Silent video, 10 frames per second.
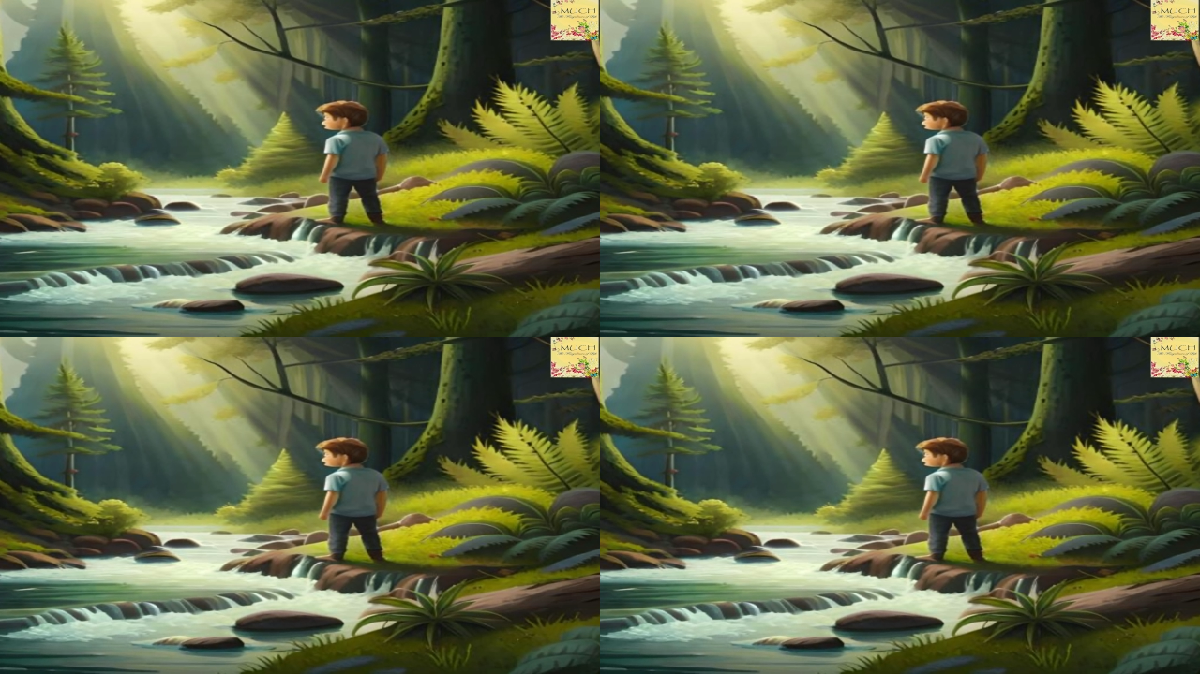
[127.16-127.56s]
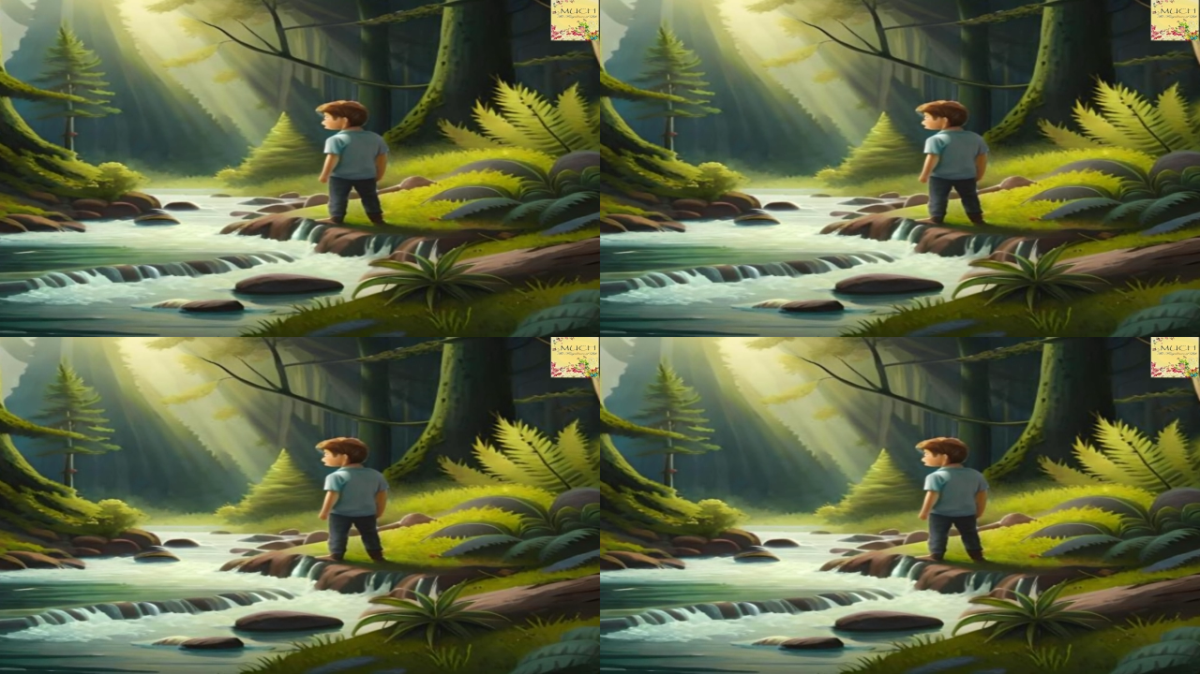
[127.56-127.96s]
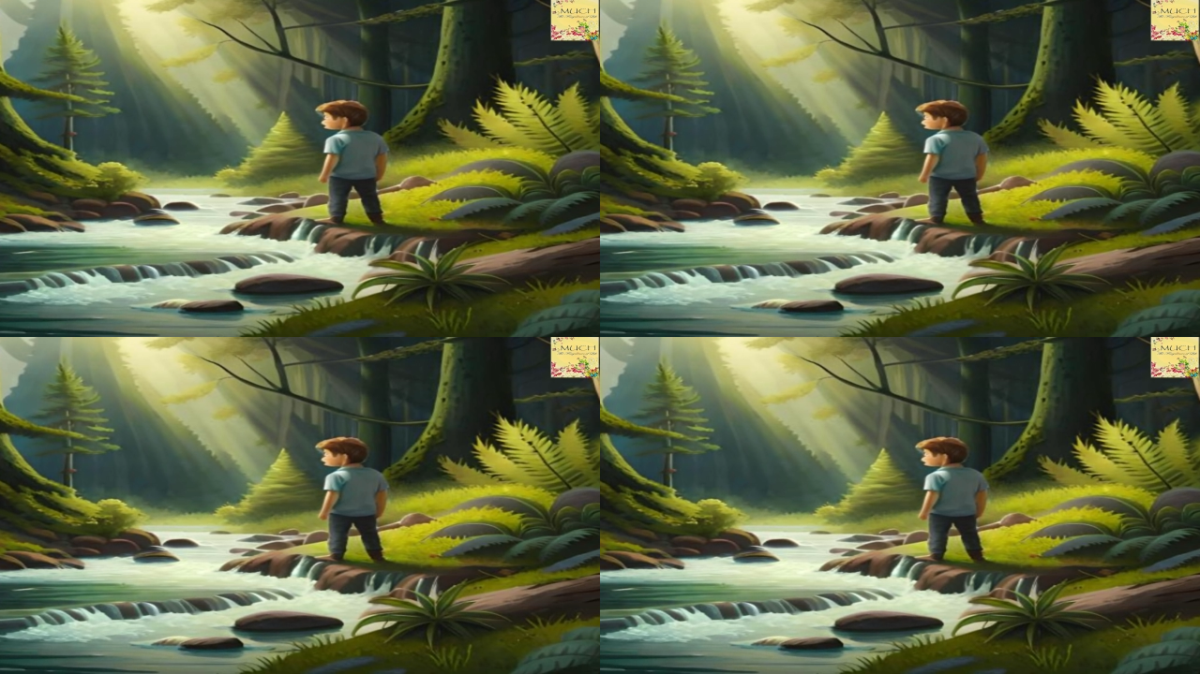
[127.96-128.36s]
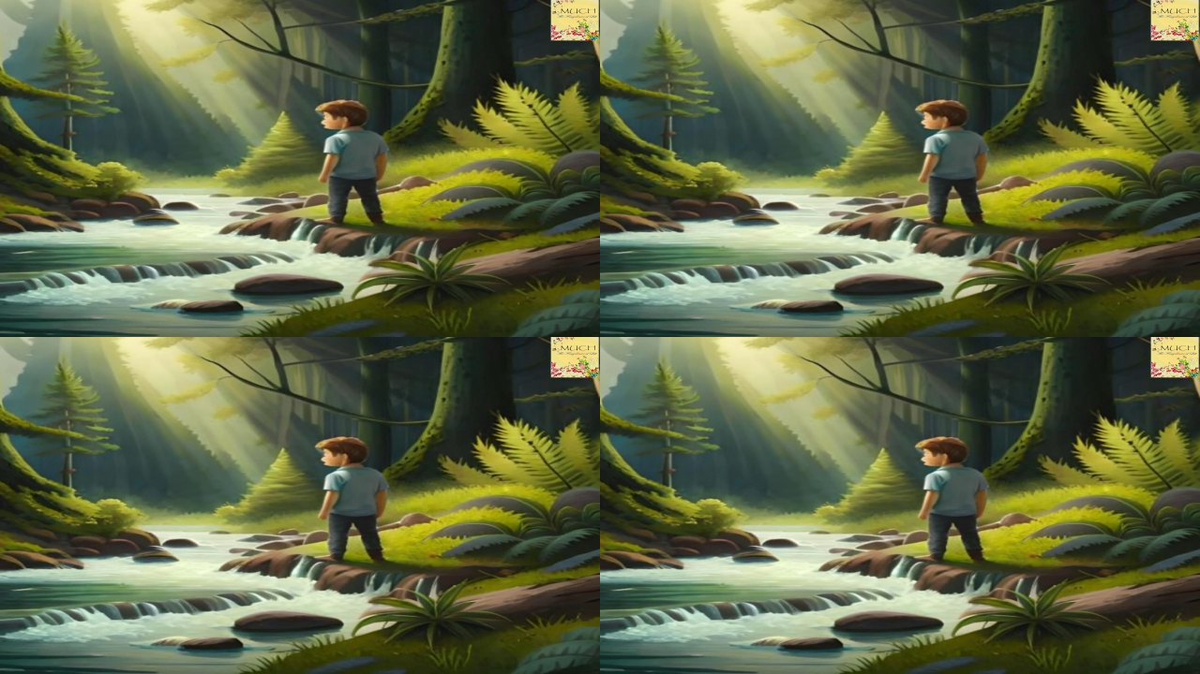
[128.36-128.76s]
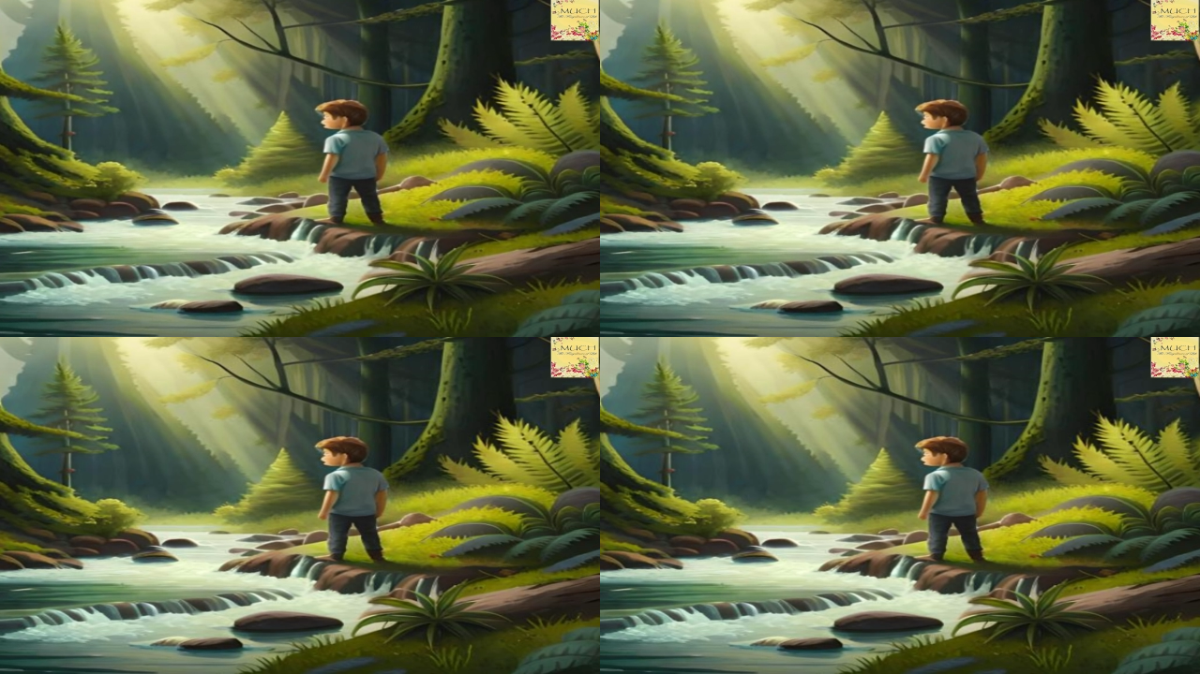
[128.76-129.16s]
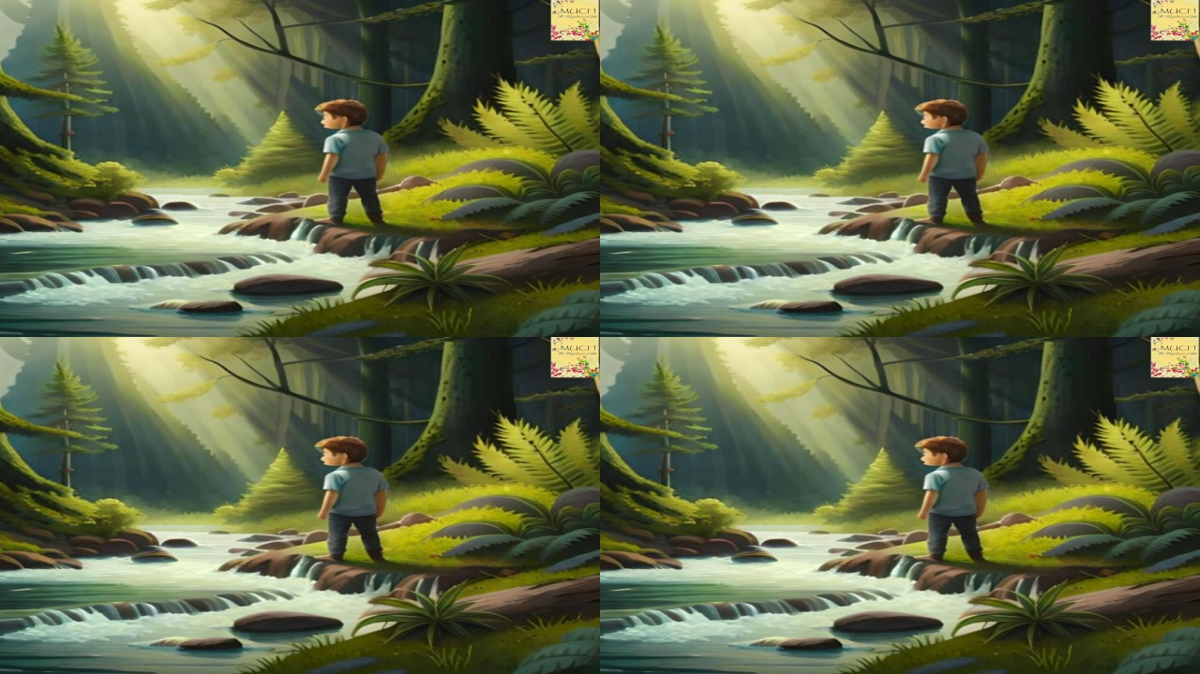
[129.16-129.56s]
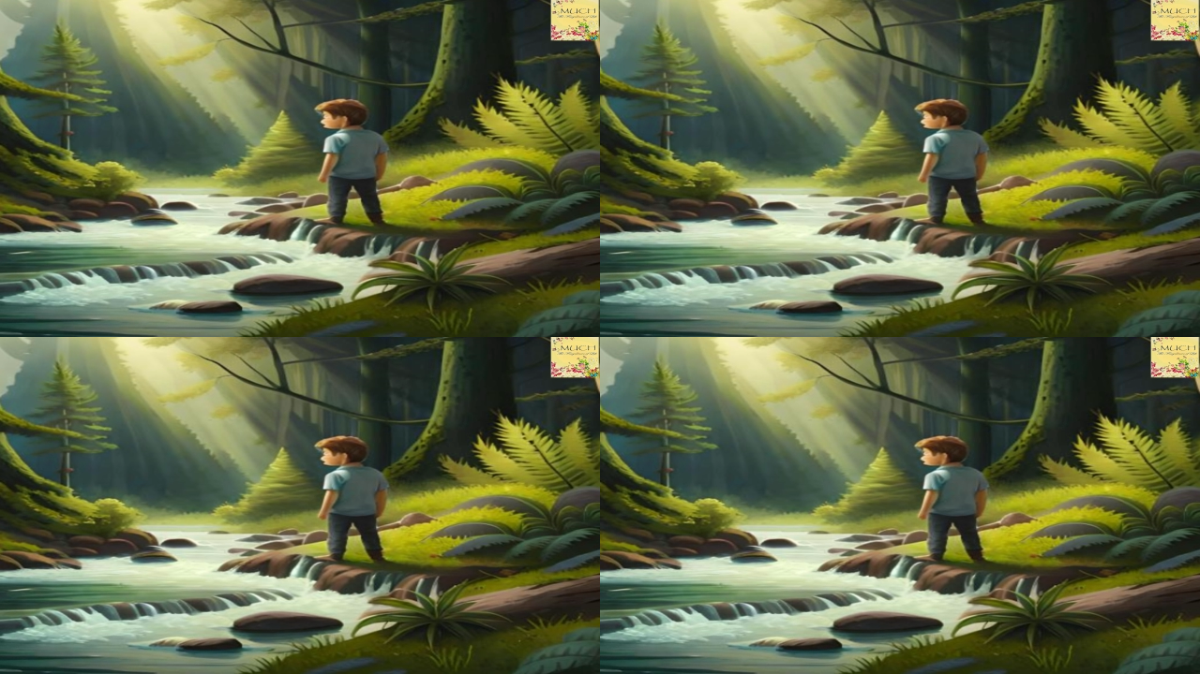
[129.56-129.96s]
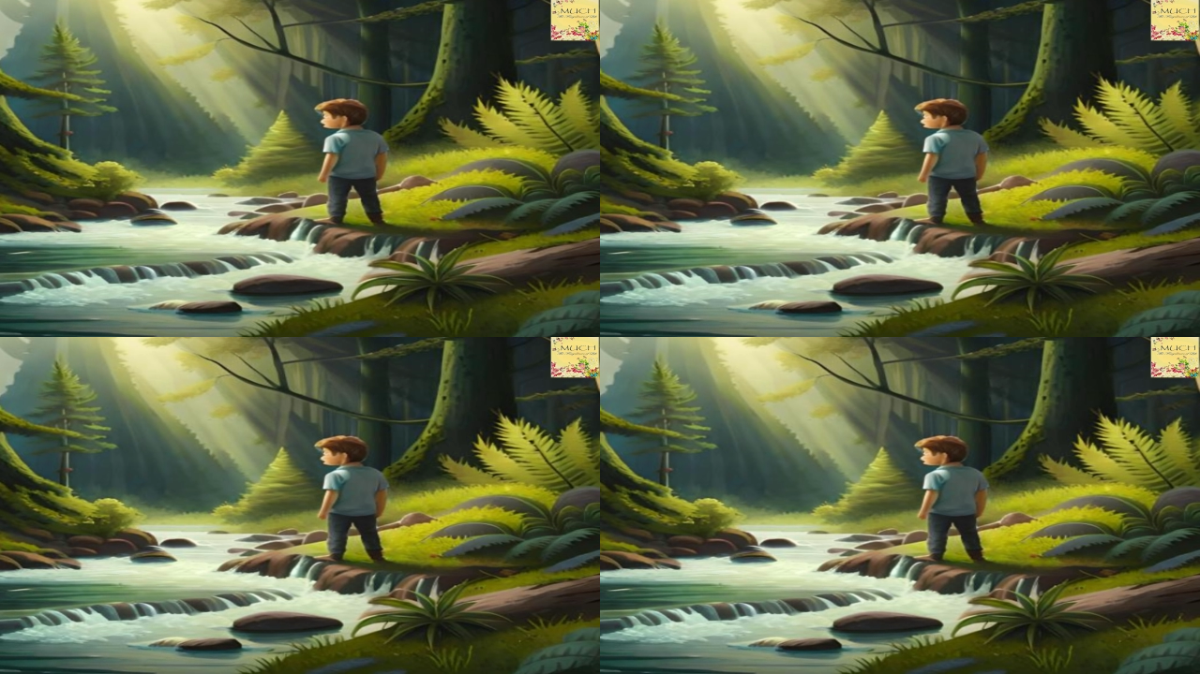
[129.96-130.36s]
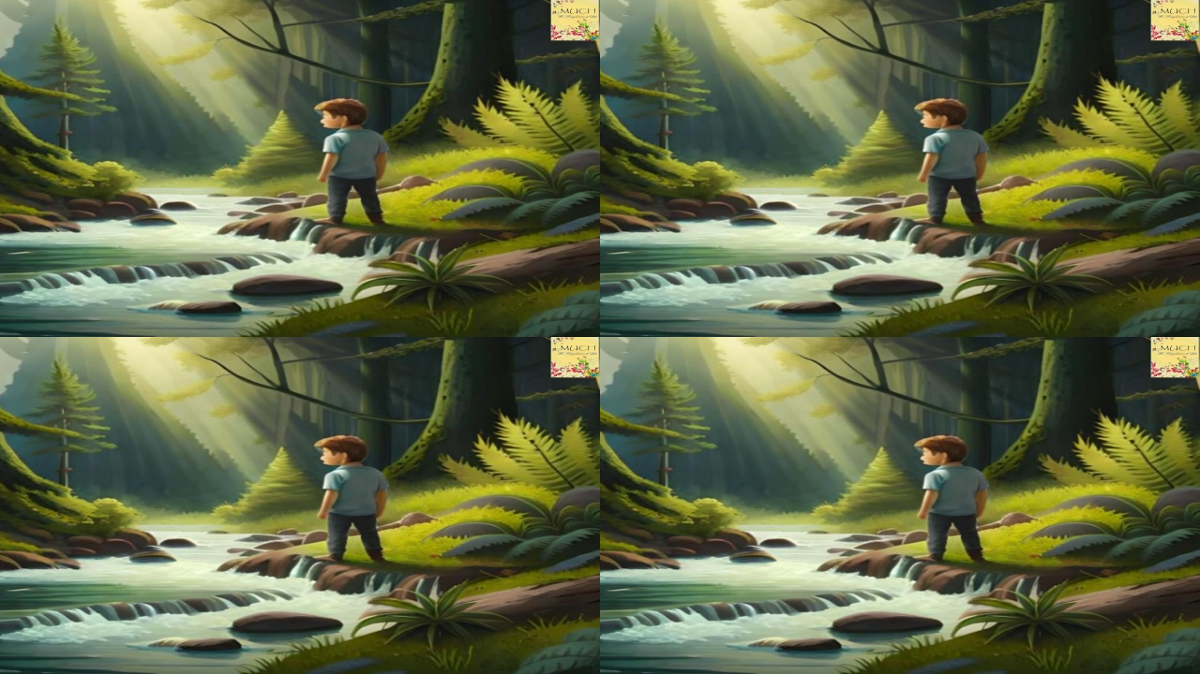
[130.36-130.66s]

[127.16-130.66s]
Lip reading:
No face is visible, so there are no lips to read.